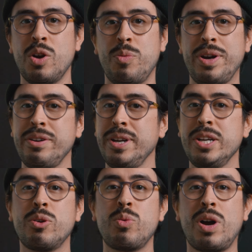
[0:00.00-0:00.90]
rendering
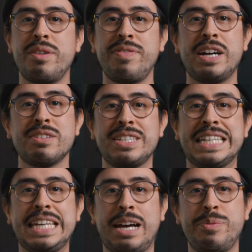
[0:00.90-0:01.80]
your raw files in
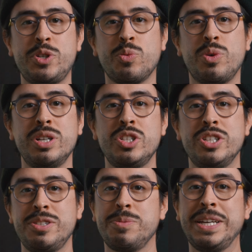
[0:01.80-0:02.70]
Capture One
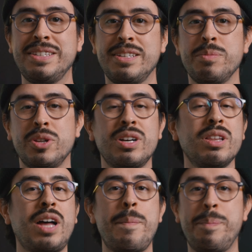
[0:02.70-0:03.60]
just makes them look a
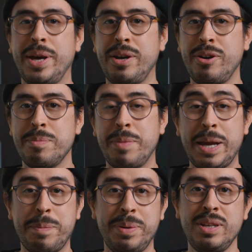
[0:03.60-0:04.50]
lot better in my
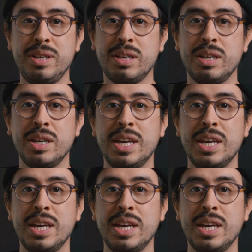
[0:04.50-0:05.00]
opinion.